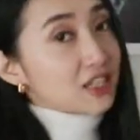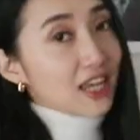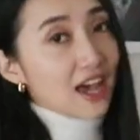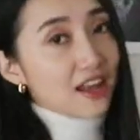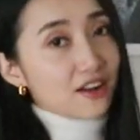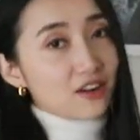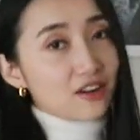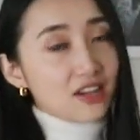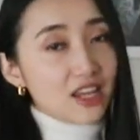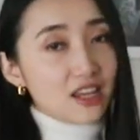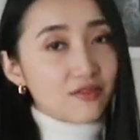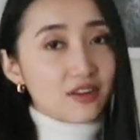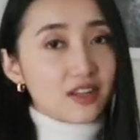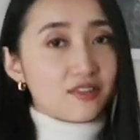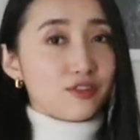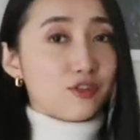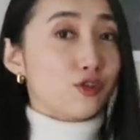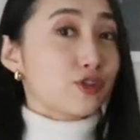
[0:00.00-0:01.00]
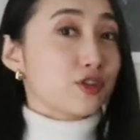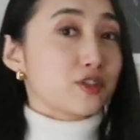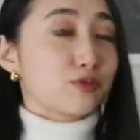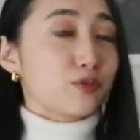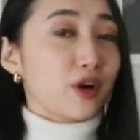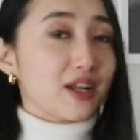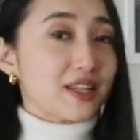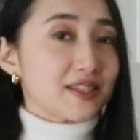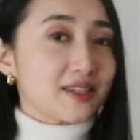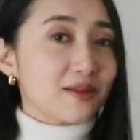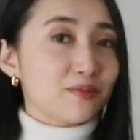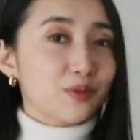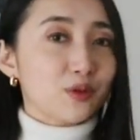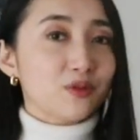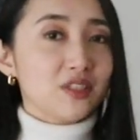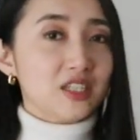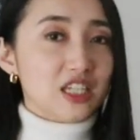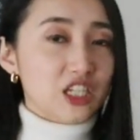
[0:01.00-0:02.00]
together even if you're just wearing
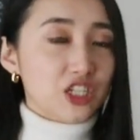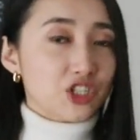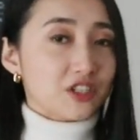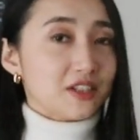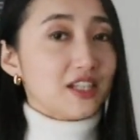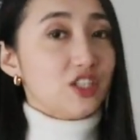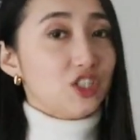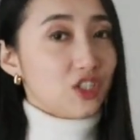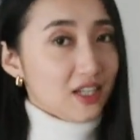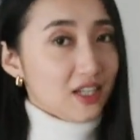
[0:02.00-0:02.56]
simple t-shirt and